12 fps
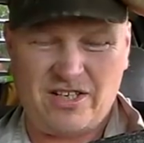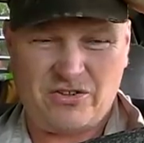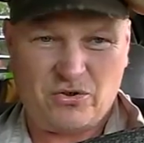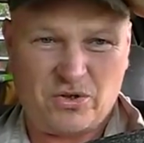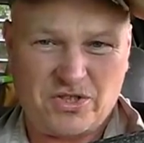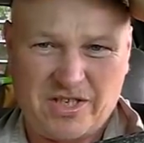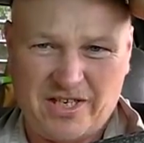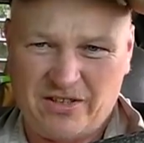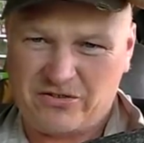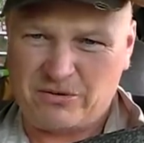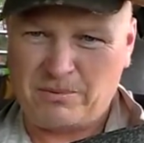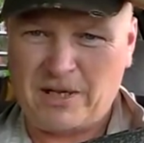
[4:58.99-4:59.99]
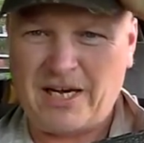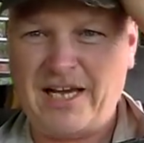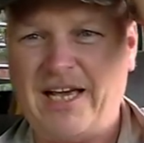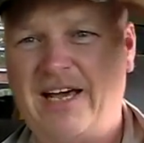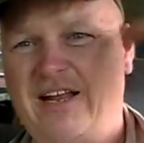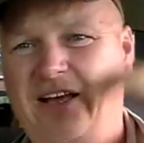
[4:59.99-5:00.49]
George Kayla Supply,
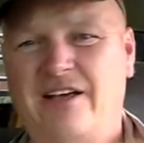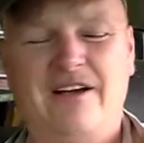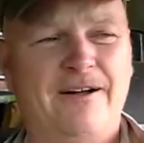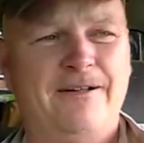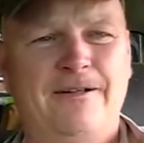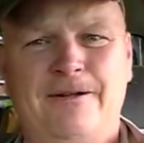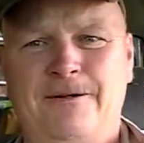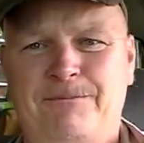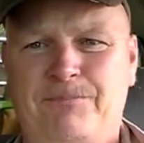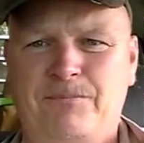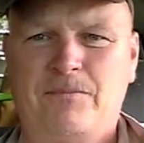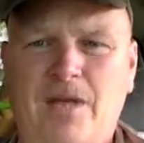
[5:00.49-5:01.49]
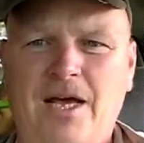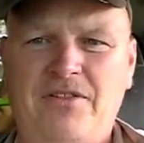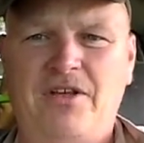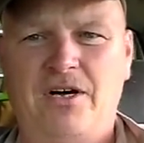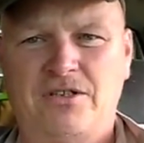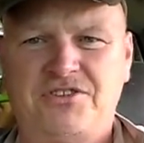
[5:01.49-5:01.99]
had
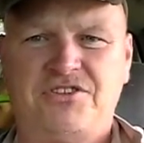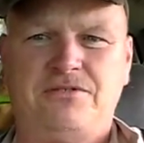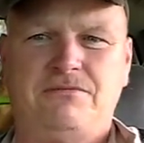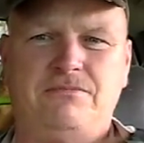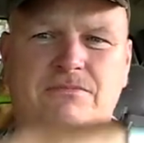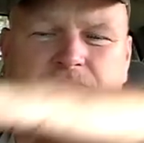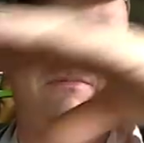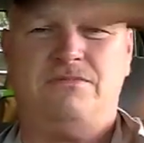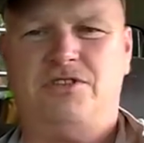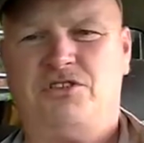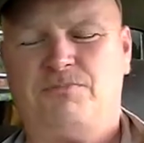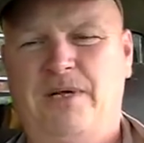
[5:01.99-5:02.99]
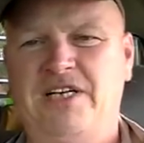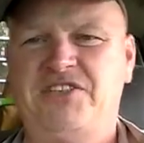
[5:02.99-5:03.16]
their display